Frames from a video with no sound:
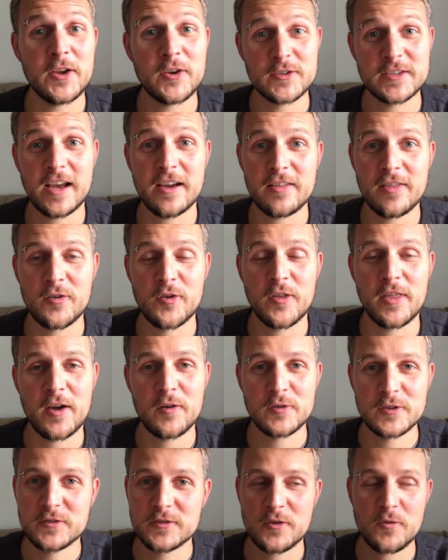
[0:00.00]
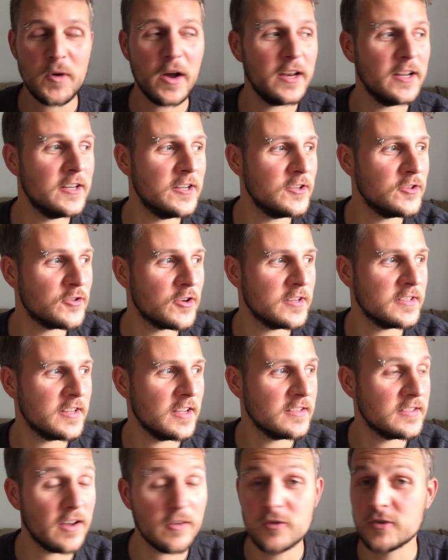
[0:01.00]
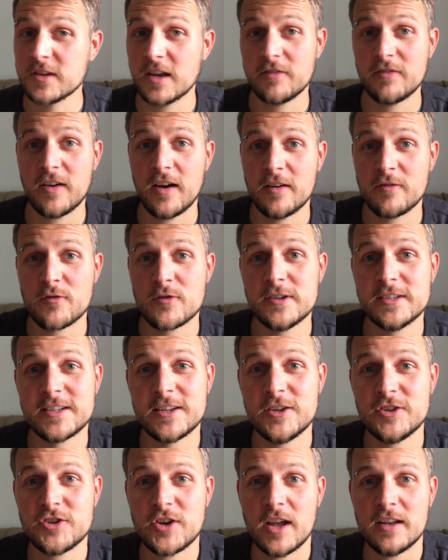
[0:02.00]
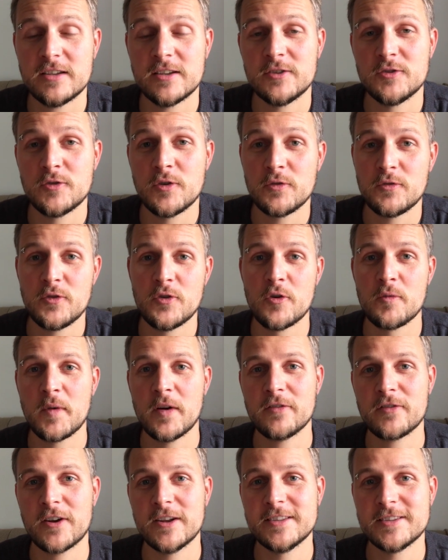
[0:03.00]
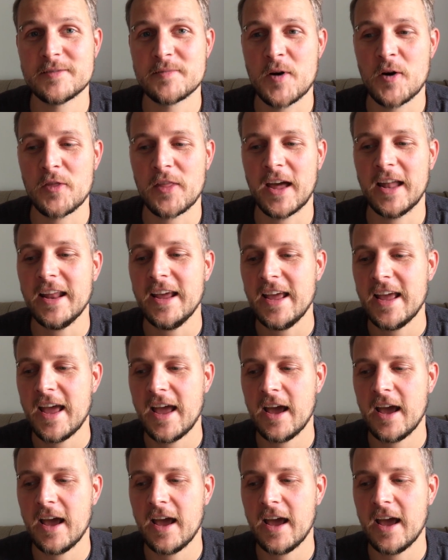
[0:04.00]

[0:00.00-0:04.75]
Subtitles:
because I thought that was quite an interesting stuff, because I've recently chatted to a few of my friends about that,